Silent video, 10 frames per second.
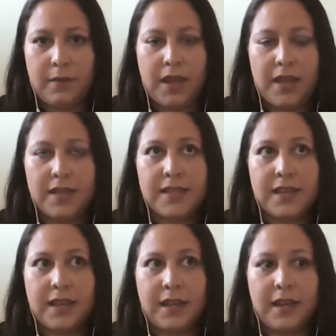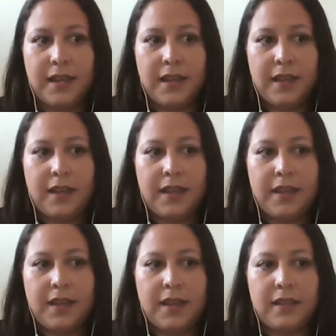Is it
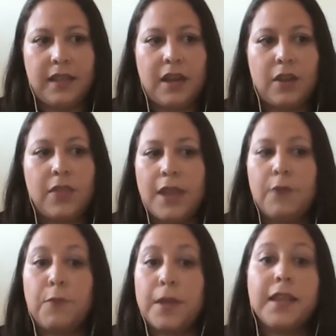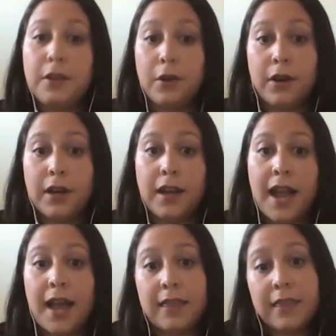like, are they really good
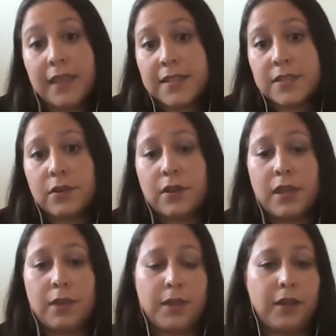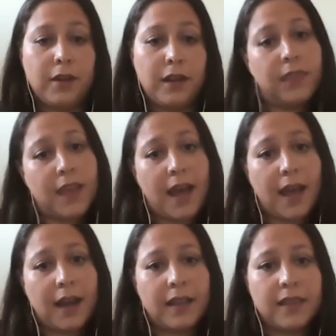at this? Are they really good at
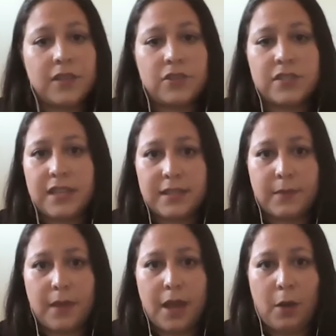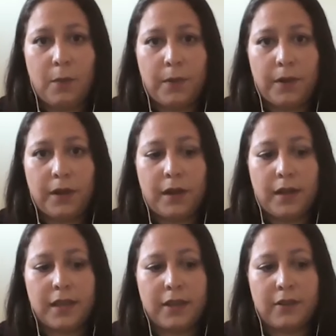that? And they just need some help
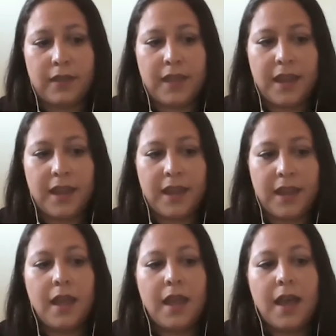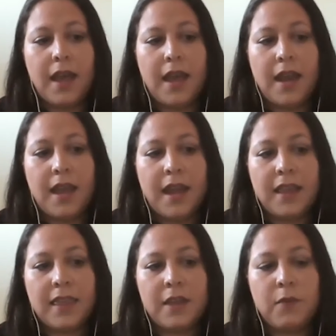here and there. And I
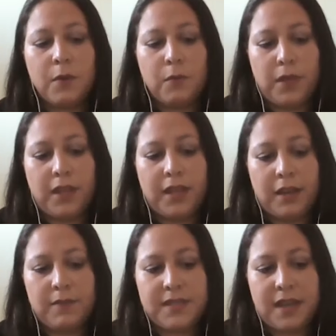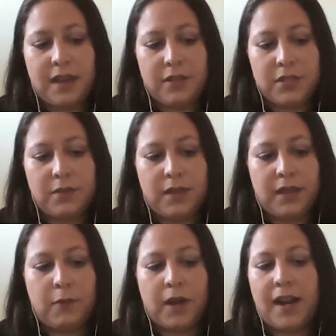think what really comes down to it,
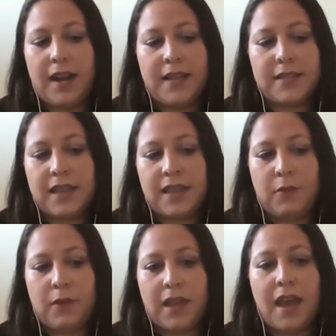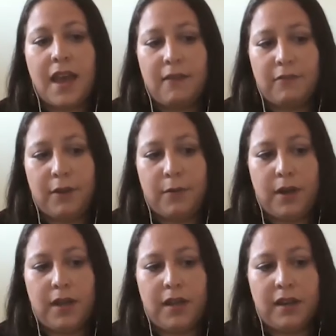like what it is, I think with everyone,